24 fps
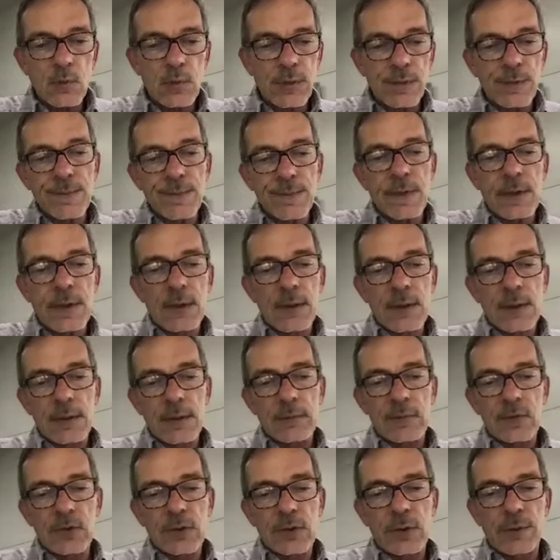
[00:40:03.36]
with
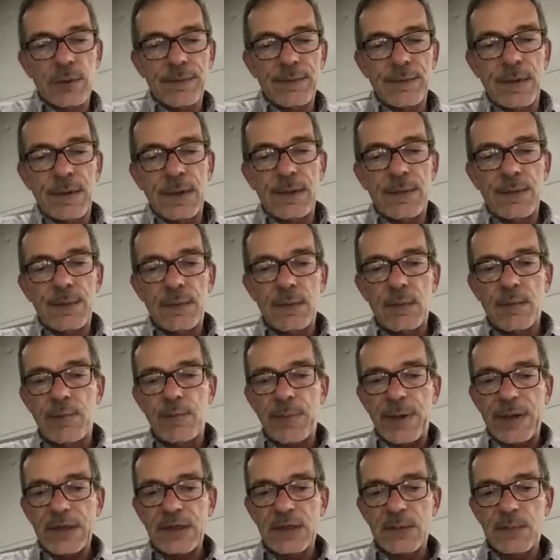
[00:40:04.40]
turf in the
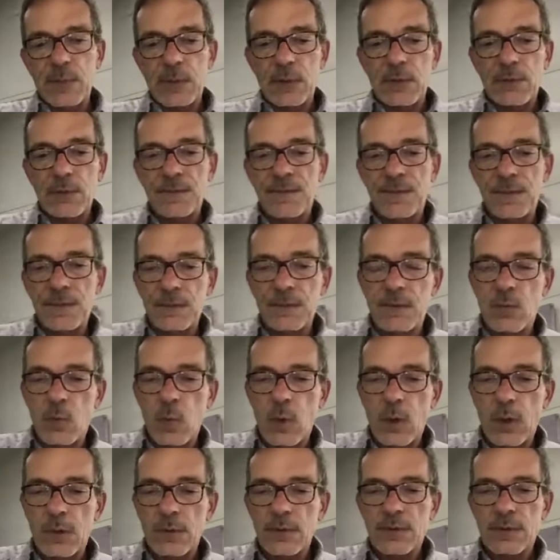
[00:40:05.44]
baseball field as
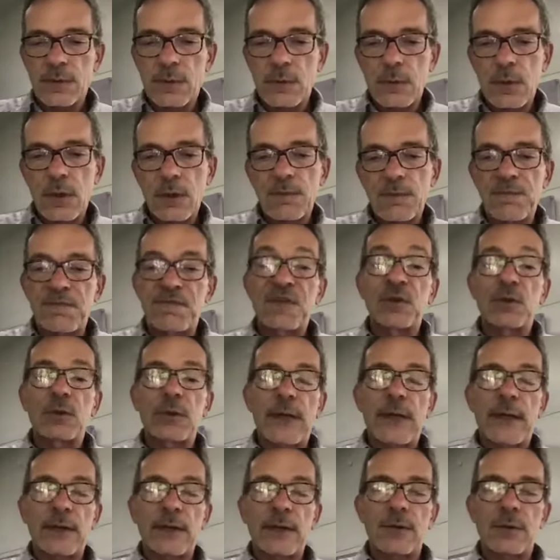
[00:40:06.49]
well, so a lot of field
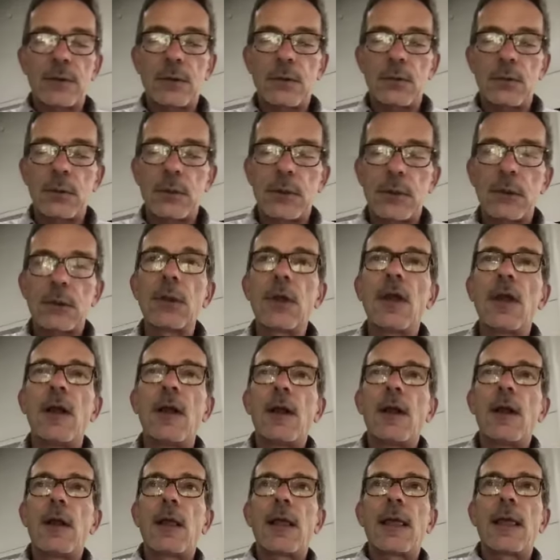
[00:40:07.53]
action going on.
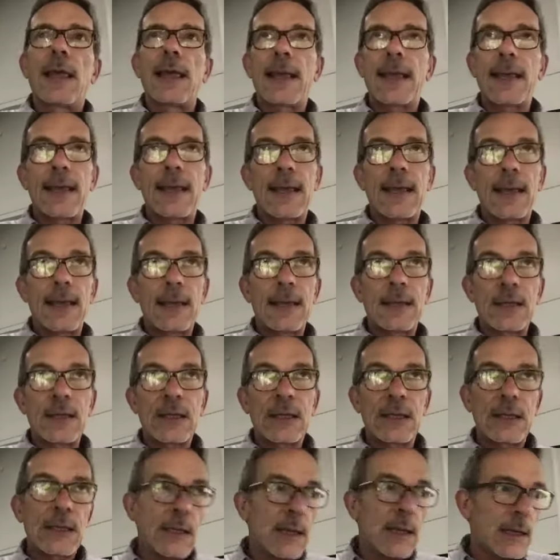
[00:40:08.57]
And
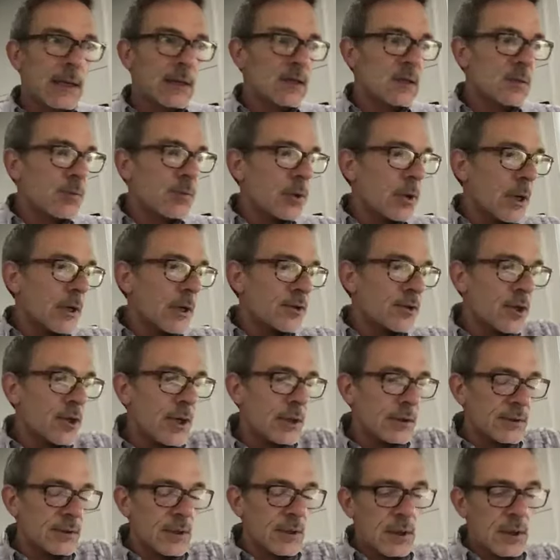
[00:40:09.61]
the next
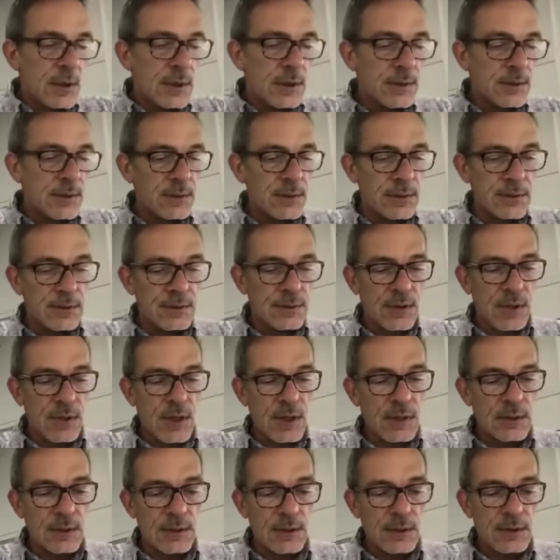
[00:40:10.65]
project on the
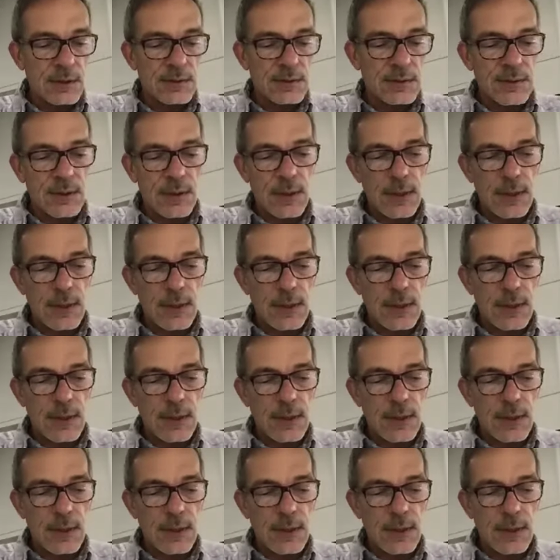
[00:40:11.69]
dock is